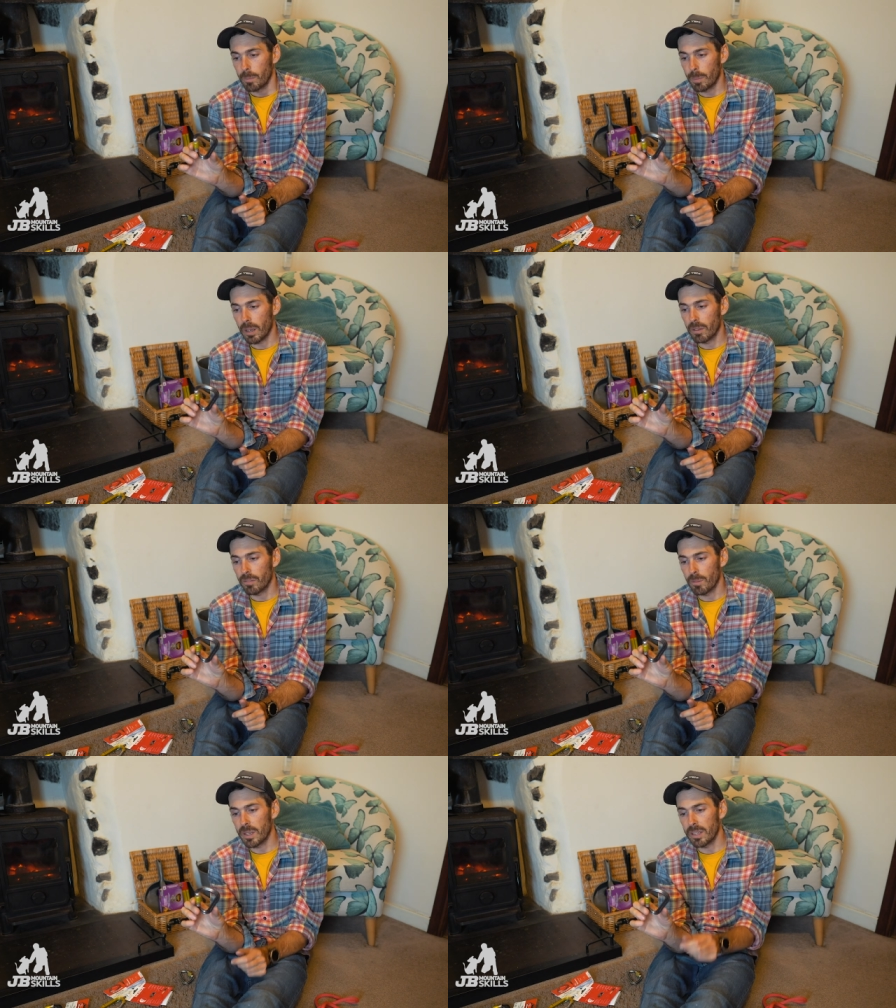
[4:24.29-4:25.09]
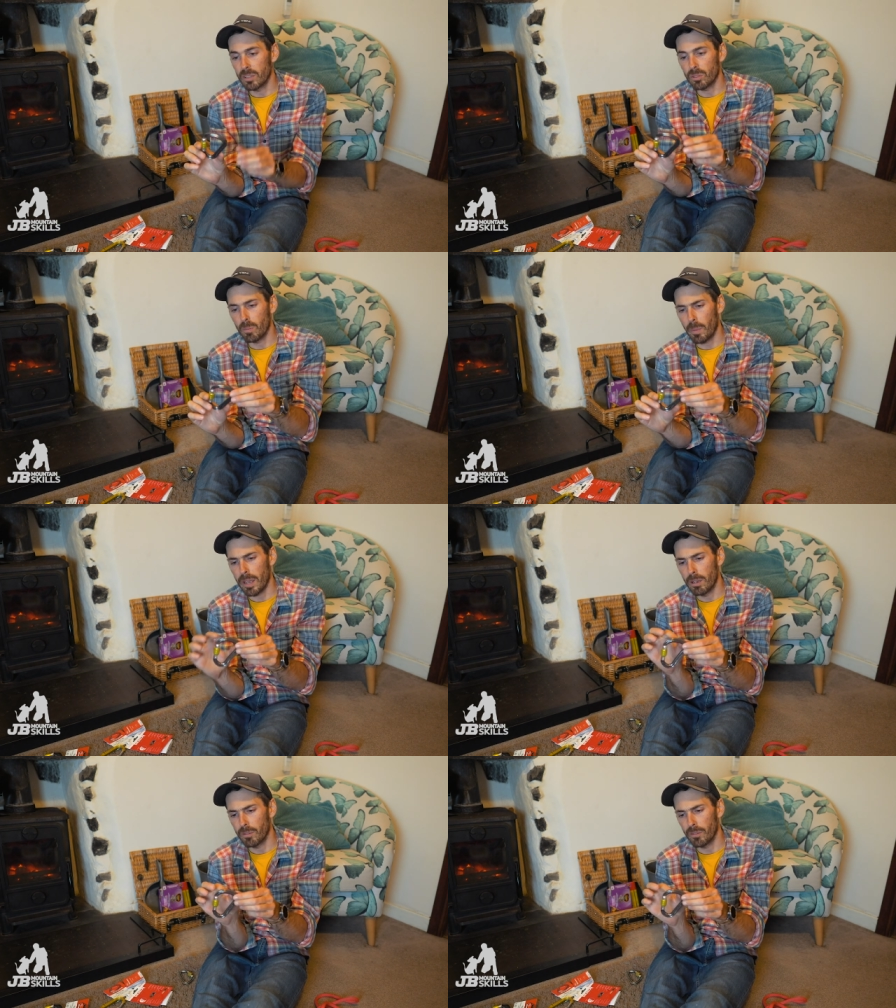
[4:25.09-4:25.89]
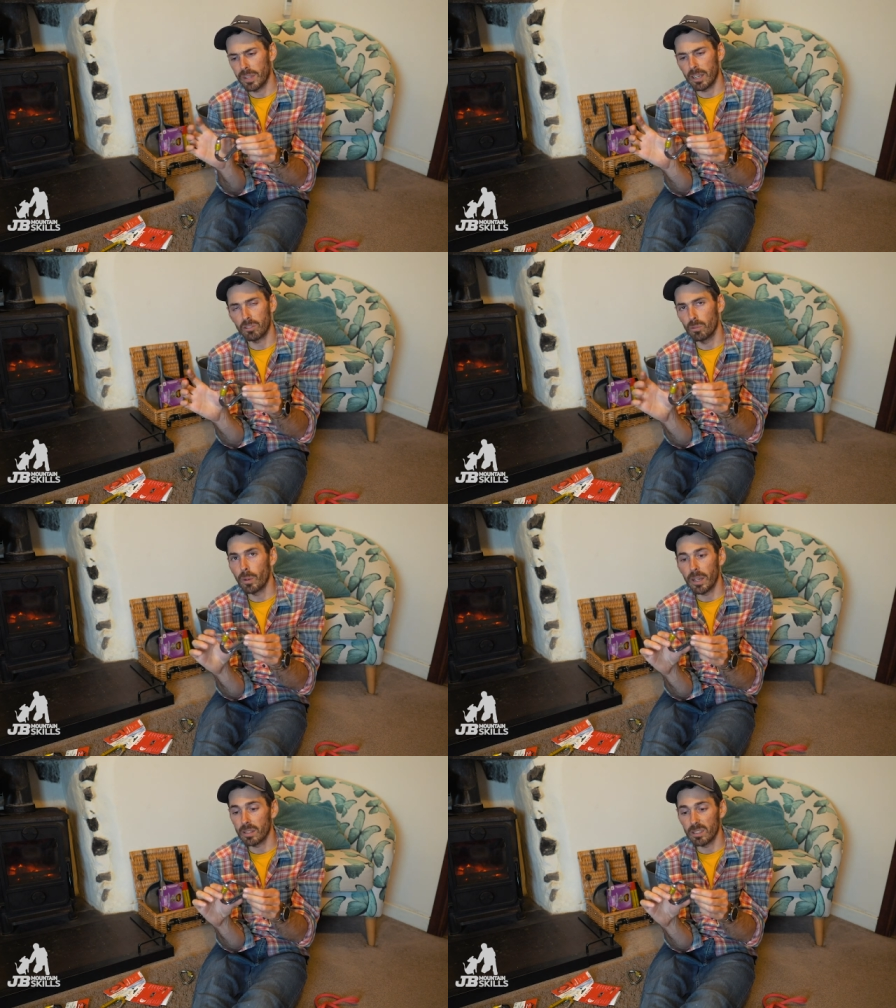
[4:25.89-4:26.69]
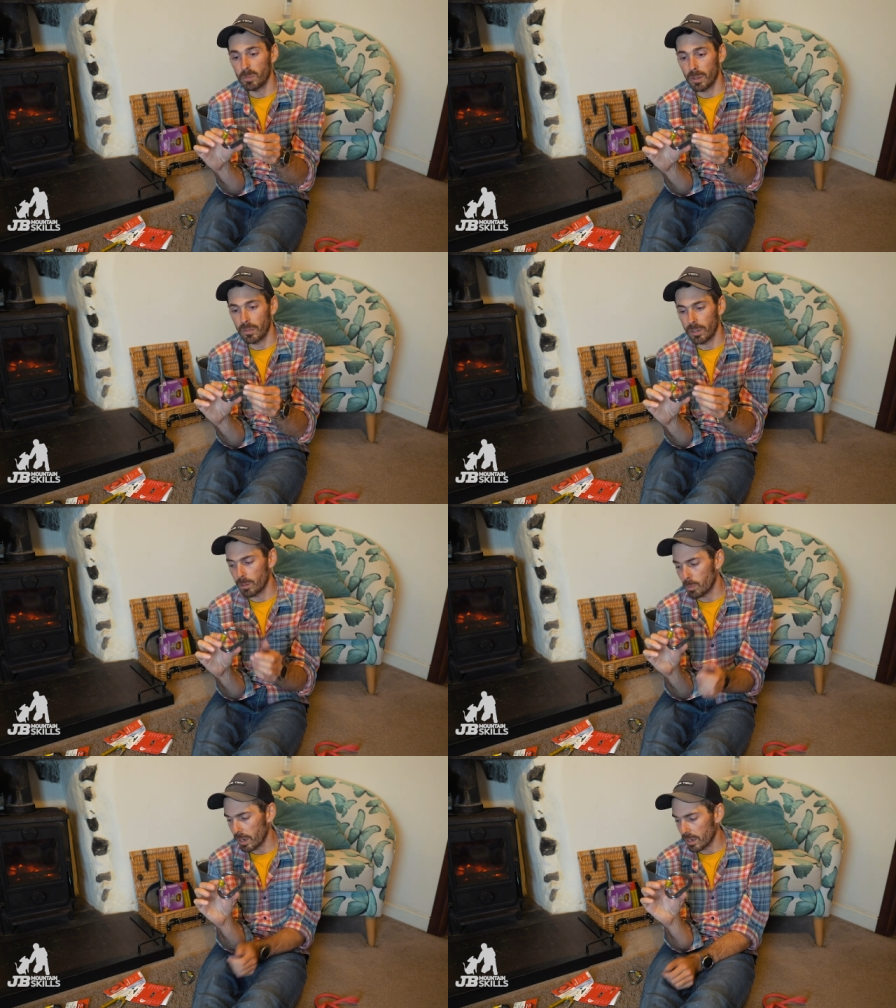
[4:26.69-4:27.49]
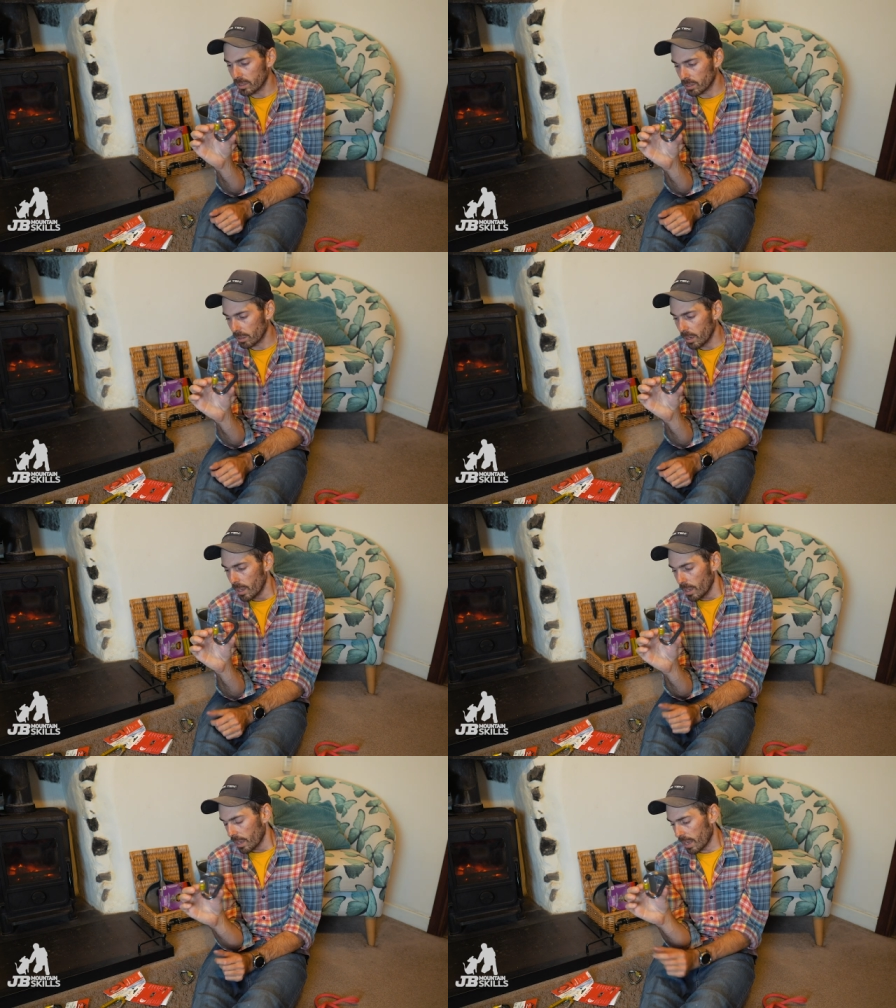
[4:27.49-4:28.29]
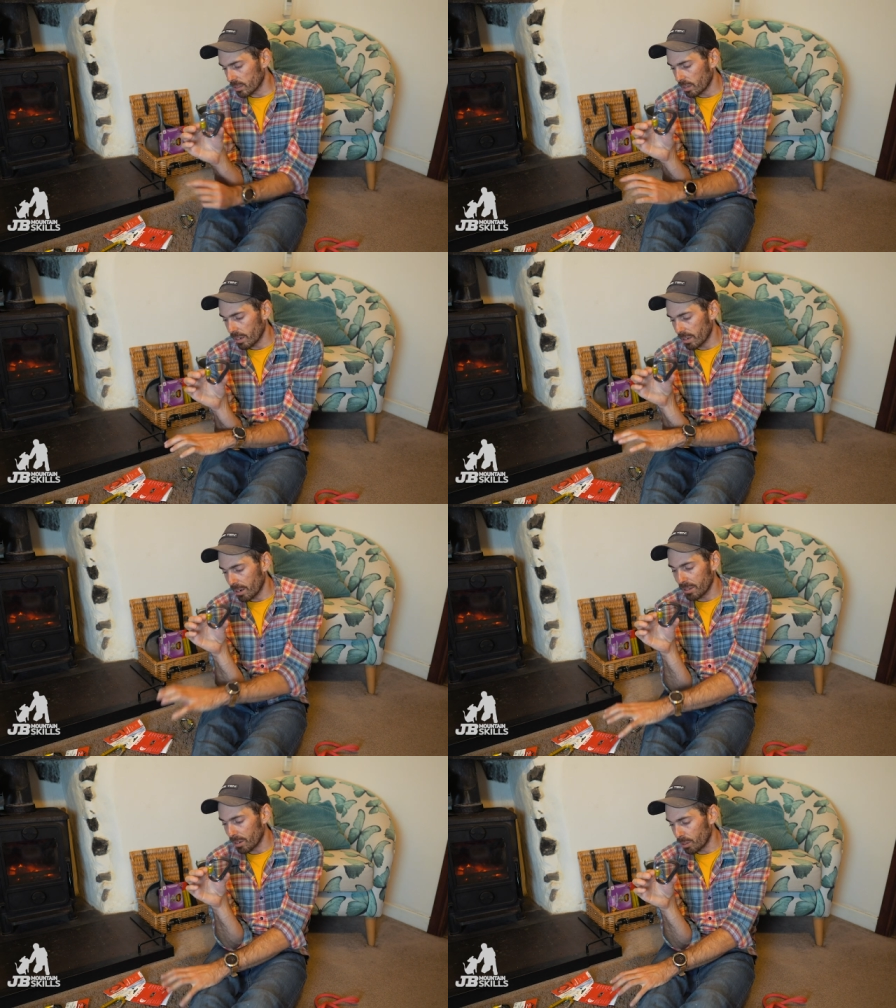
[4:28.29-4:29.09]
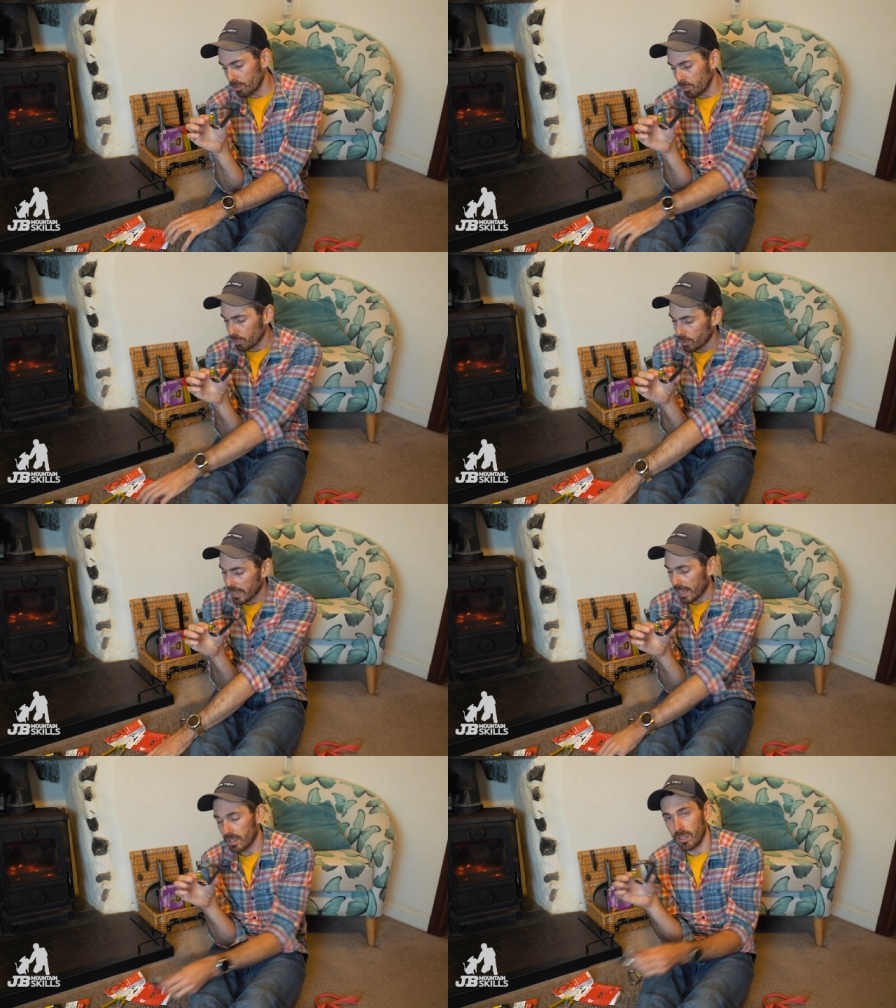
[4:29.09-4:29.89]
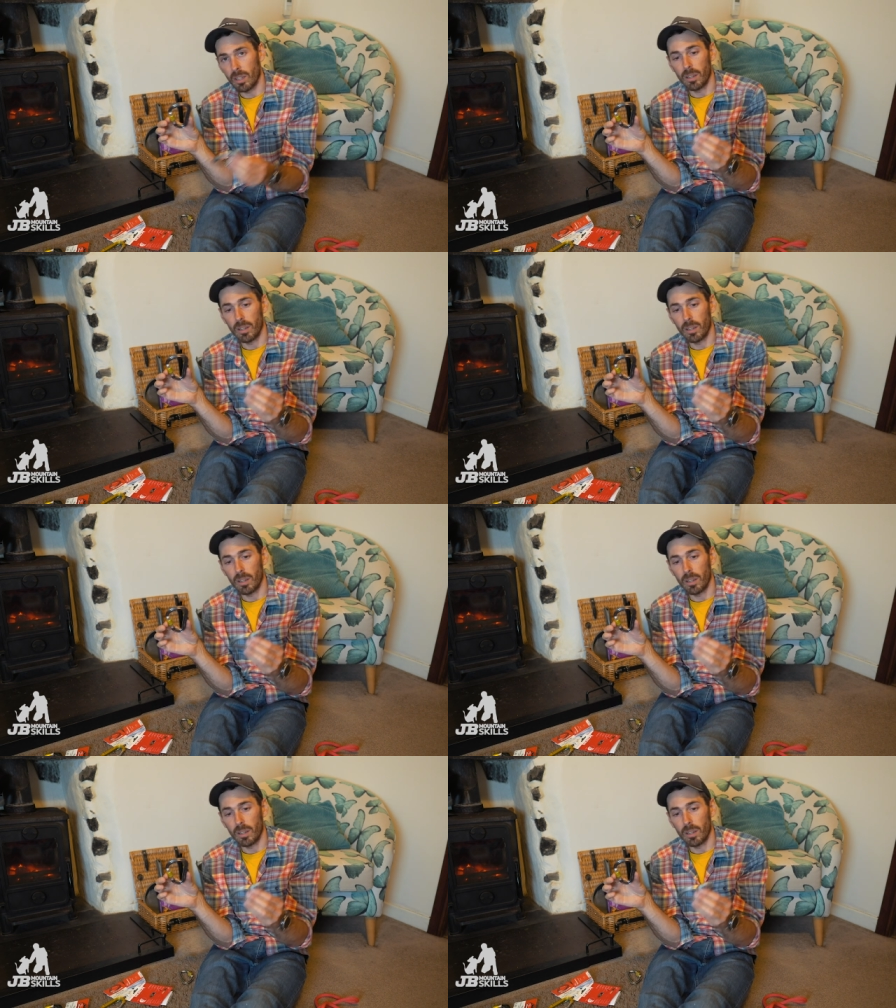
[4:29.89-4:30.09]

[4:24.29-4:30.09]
But for me, the sort of payoff of the extra width is a bit of a no-brainer. So as I either lose or they get